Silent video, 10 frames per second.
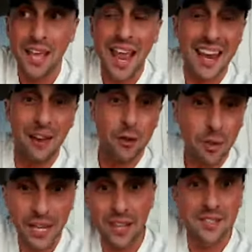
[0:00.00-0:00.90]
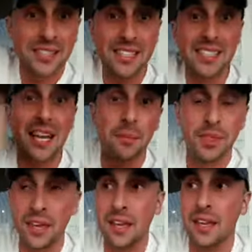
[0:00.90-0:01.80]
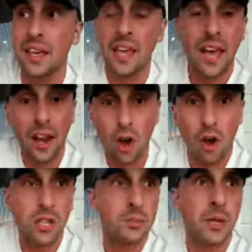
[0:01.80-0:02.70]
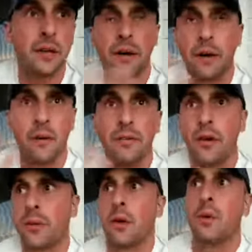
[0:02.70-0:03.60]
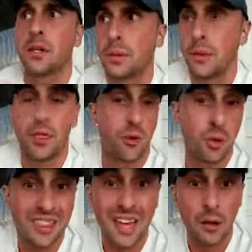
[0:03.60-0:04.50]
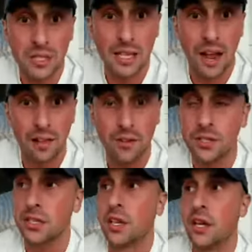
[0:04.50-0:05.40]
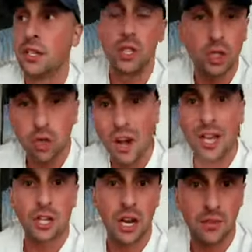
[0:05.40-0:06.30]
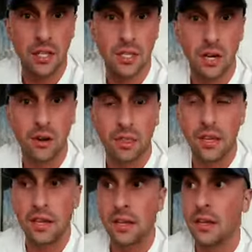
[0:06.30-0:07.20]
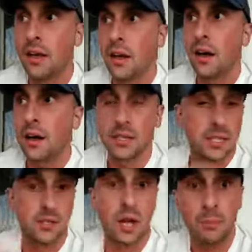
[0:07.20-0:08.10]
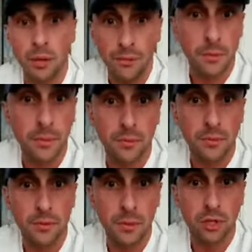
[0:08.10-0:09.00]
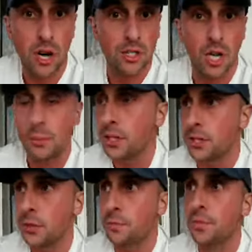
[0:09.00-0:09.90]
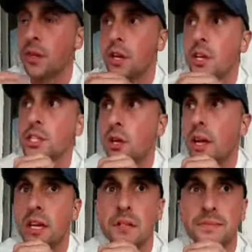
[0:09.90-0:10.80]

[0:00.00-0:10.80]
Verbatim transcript: and everybody else did the same thing. And it cost me, I don't even know what that was, probably $3,000 to trash out the entire thing because uh, I still got billed from the, from the trash company too. So, like,